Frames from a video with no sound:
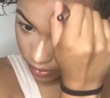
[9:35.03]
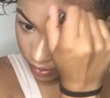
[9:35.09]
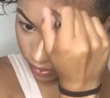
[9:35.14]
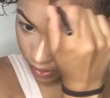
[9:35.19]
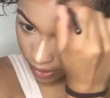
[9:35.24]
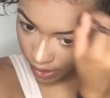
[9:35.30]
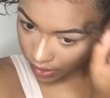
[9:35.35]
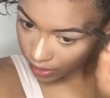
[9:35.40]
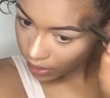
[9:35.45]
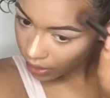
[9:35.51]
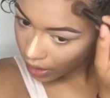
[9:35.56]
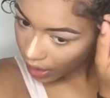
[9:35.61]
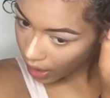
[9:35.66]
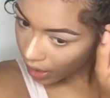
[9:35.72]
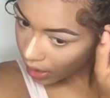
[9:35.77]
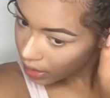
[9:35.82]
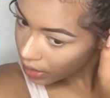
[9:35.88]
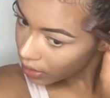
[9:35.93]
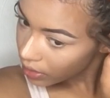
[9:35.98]
Not a
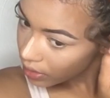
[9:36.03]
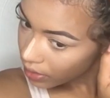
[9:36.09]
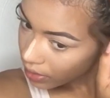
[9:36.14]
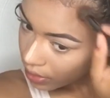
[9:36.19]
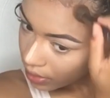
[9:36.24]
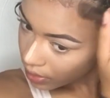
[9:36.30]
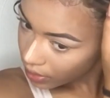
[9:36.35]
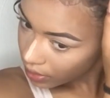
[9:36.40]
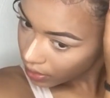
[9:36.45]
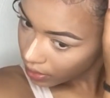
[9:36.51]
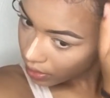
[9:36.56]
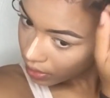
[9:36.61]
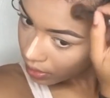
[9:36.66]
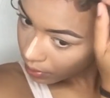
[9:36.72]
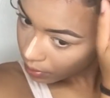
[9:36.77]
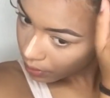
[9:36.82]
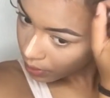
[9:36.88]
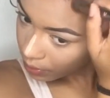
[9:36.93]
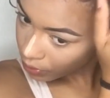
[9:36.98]
lot.
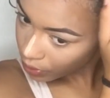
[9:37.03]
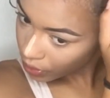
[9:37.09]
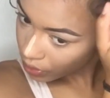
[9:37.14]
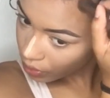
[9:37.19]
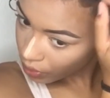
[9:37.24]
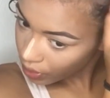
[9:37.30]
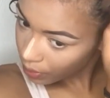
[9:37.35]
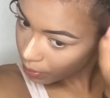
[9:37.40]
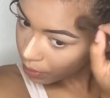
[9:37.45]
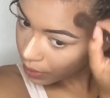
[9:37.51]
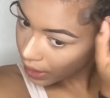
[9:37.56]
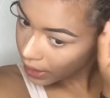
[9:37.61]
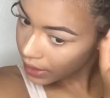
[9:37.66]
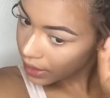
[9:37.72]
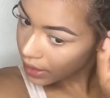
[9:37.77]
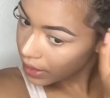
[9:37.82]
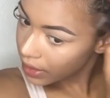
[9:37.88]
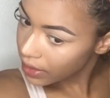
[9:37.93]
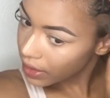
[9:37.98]
I'm just going to blend
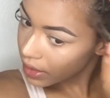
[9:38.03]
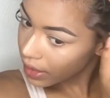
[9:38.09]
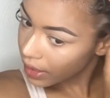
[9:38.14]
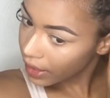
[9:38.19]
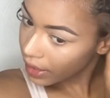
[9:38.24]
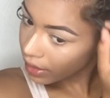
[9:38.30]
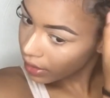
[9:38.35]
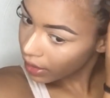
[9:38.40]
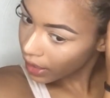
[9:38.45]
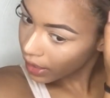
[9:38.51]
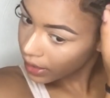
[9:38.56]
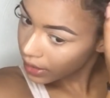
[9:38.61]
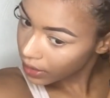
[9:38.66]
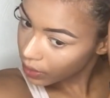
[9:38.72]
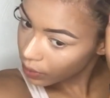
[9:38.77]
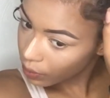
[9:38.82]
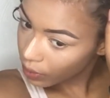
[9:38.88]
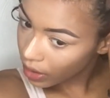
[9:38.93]
it into the hairline as